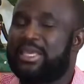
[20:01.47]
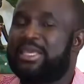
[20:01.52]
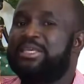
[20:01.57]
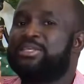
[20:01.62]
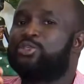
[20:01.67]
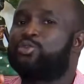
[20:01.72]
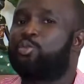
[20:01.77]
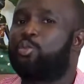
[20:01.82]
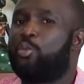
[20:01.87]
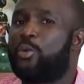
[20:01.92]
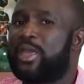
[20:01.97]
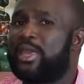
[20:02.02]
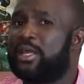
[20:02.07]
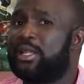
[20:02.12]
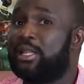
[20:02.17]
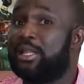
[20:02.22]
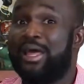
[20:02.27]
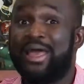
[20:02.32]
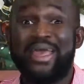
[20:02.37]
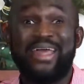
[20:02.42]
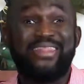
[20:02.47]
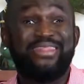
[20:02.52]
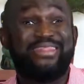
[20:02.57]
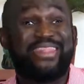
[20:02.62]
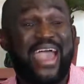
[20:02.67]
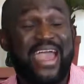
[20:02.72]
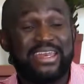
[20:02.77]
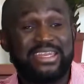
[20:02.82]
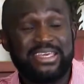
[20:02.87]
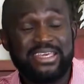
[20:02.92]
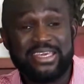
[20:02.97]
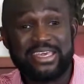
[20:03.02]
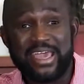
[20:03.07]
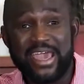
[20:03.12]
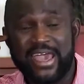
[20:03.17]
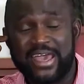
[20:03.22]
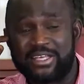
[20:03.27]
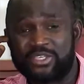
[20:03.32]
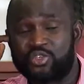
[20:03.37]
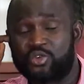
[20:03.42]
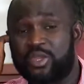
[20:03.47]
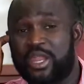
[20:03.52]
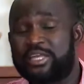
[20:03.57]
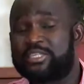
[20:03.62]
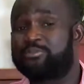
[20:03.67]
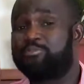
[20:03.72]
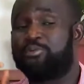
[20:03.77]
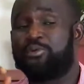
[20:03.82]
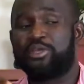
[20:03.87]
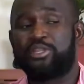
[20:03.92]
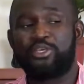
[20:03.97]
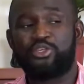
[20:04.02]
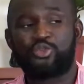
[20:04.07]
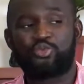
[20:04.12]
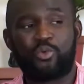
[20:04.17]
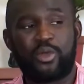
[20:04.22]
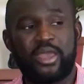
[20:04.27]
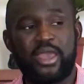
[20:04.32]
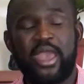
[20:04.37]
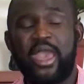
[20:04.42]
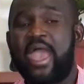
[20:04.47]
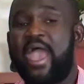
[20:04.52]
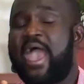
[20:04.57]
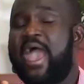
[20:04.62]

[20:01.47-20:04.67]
his will, then he hears. So let's pray this way.